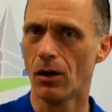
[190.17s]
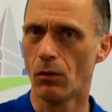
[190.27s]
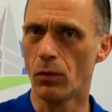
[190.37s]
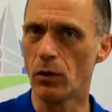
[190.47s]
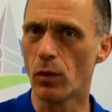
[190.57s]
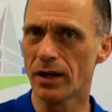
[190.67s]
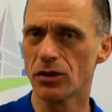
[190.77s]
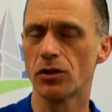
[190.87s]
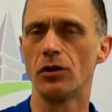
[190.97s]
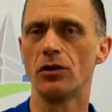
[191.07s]
we
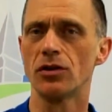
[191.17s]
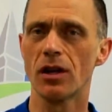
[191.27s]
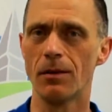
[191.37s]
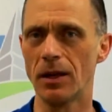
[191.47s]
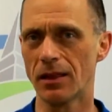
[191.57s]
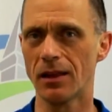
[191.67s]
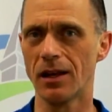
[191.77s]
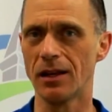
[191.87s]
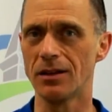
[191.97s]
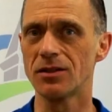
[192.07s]
Westerners come at
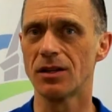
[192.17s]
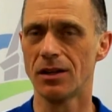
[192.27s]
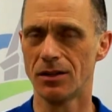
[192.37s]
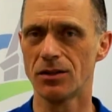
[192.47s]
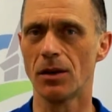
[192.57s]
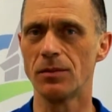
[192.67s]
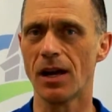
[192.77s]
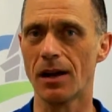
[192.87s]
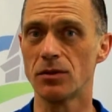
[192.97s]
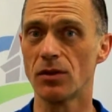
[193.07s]
things sometimes.